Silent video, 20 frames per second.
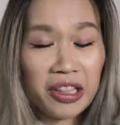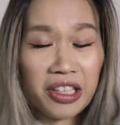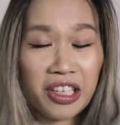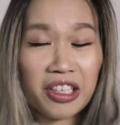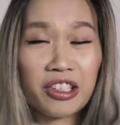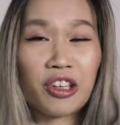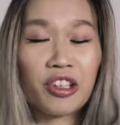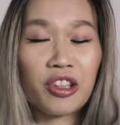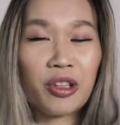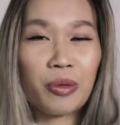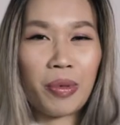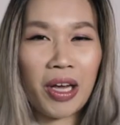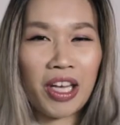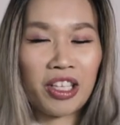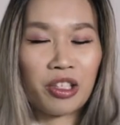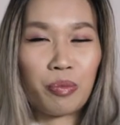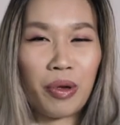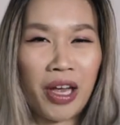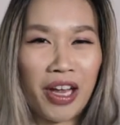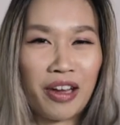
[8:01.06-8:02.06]
And these are the
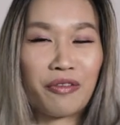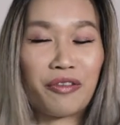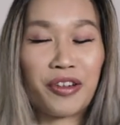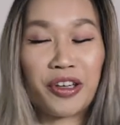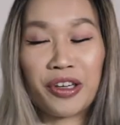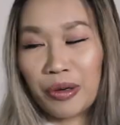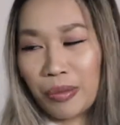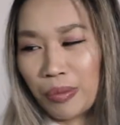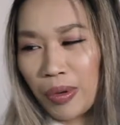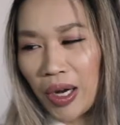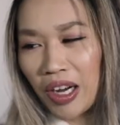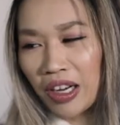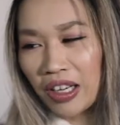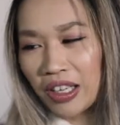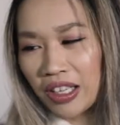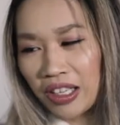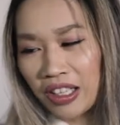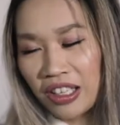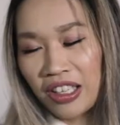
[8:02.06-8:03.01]
best bang for your buck.